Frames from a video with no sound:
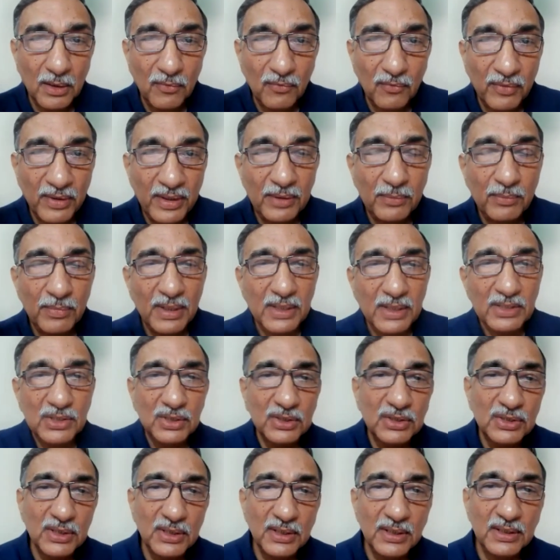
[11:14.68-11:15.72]
When
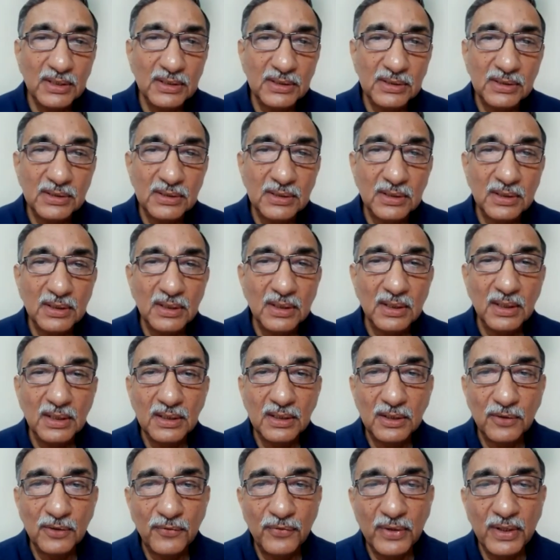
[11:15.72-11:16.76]
master says
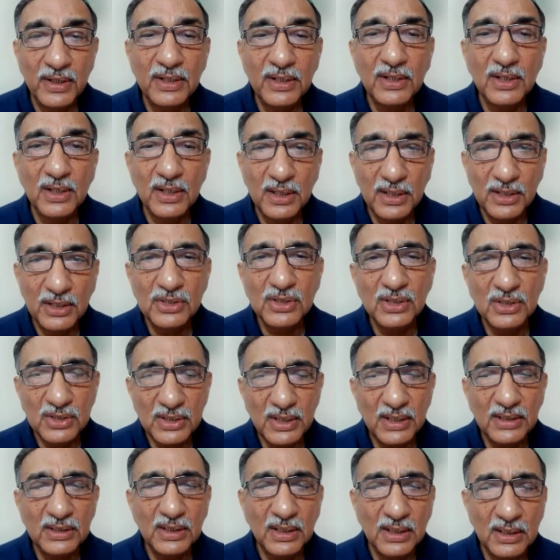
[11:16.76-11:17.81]
different religions,
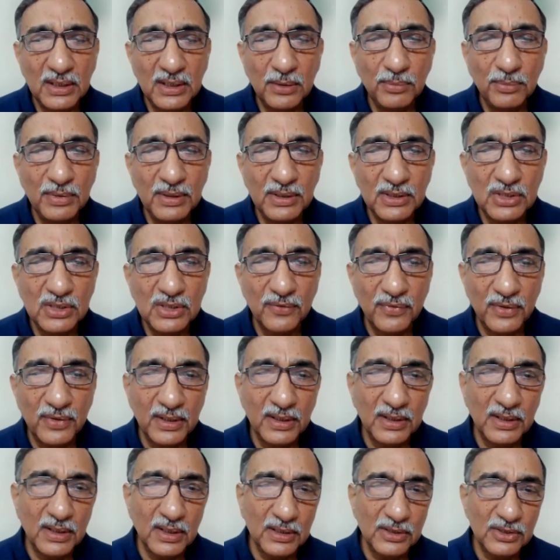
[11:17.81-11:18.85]
I think he means
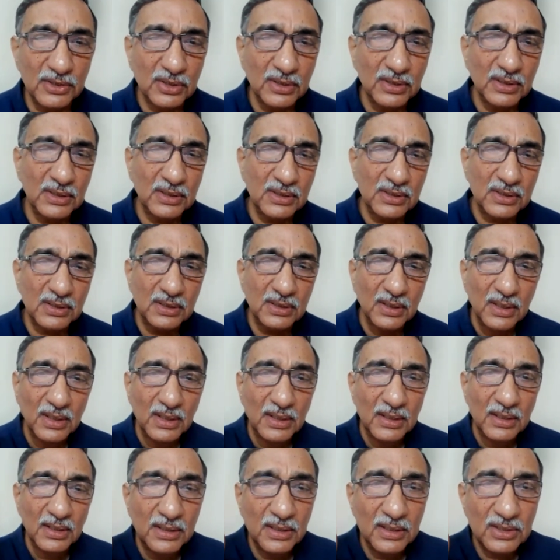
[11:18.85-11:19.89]
different cultures.
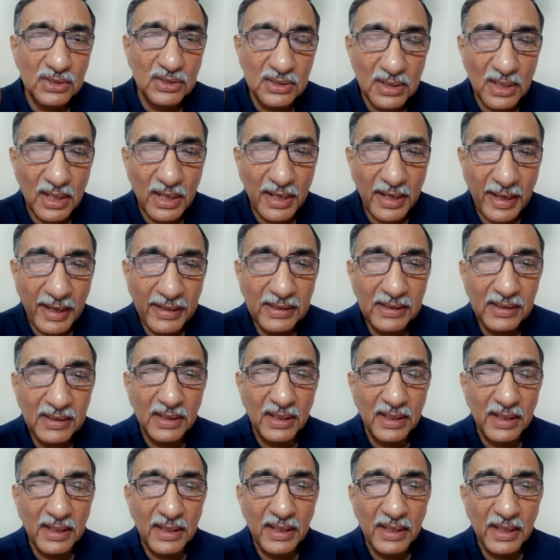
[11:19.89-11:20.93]
This
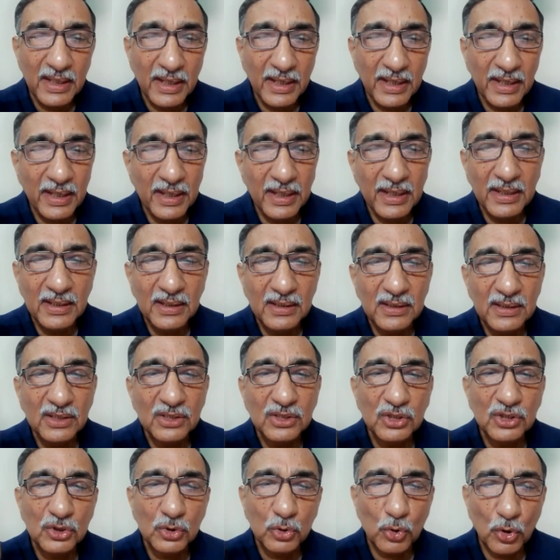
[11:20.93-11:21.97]
Ain, AIN,
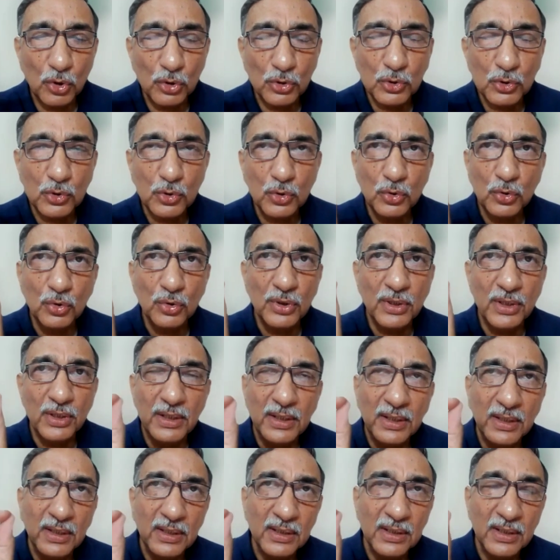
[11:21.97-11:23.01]
this is also
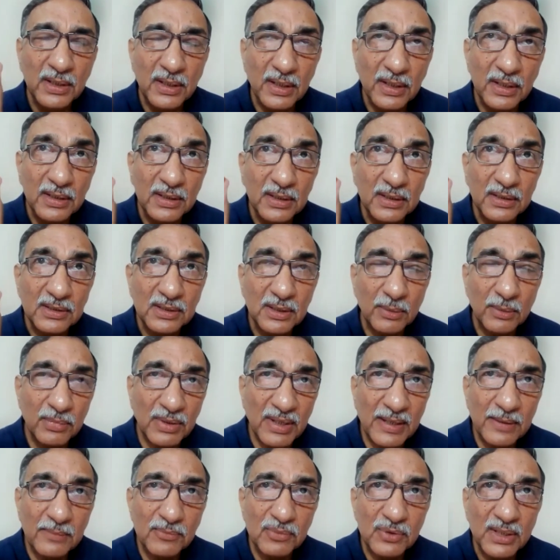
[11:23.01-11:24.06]
written in
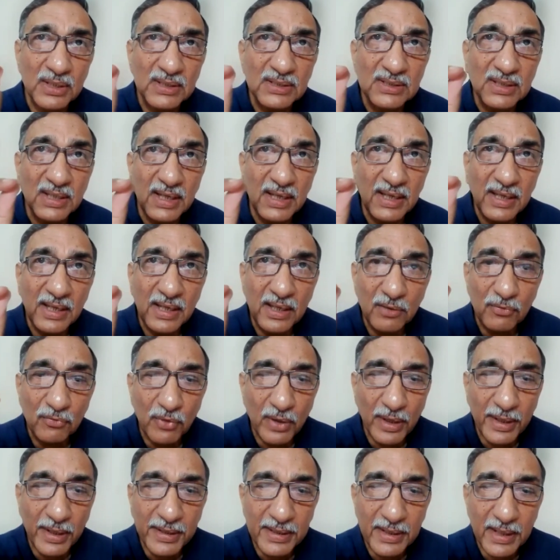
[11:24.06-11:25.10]
sometimes as
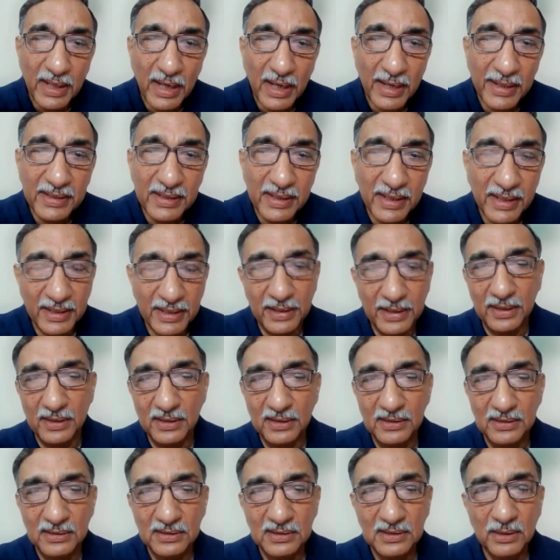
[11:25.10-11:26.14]
AYIN,
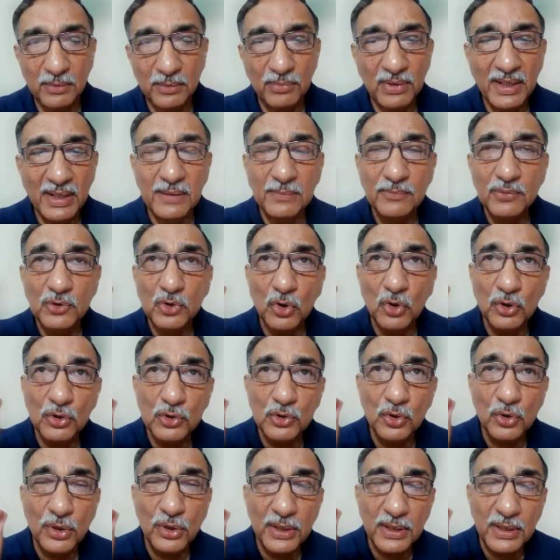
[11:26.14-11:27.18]
sometimes
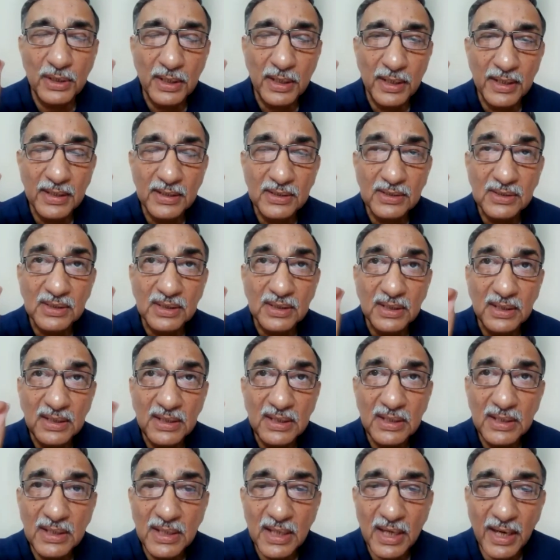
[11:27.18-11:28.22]
also written as
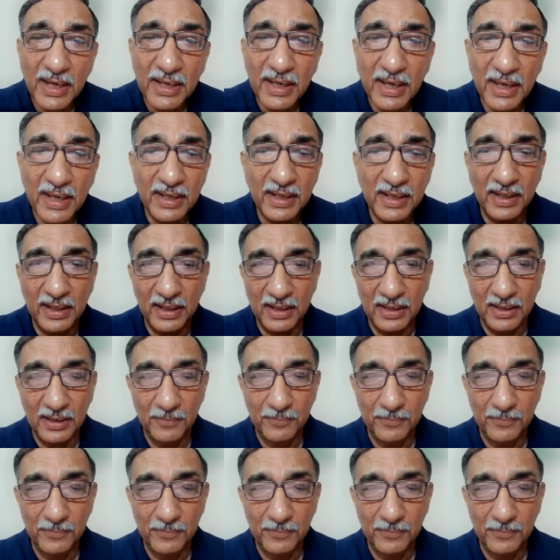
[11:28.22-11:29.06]
EIN.